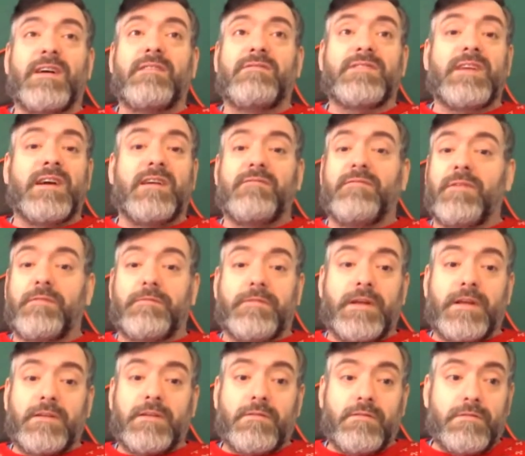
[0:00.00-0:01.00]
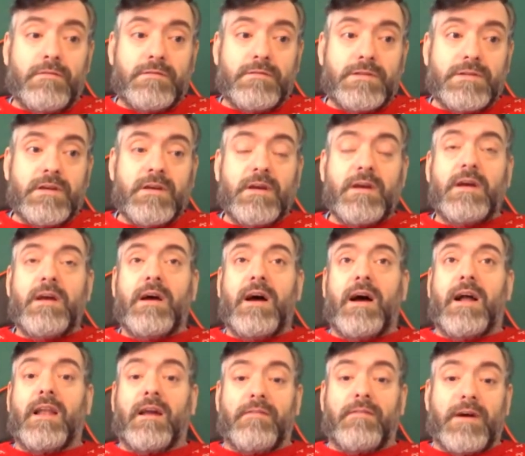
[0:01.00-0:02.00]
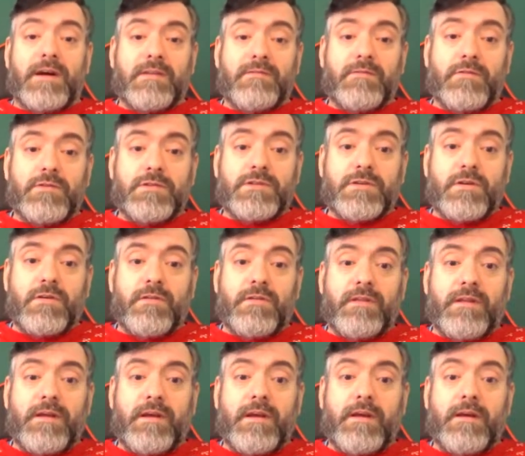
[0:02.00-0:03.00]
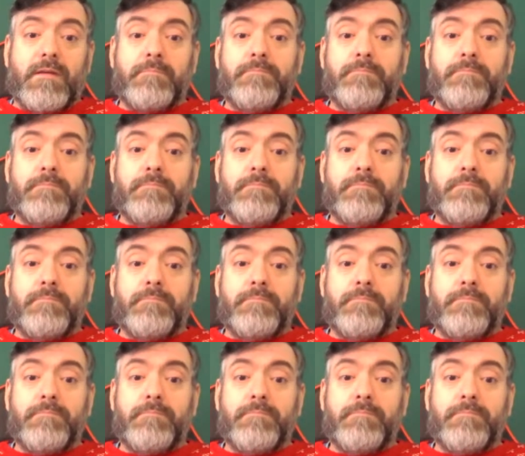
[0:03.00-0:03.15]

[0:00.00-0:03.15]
10, 15 years. I'll have adverts on there.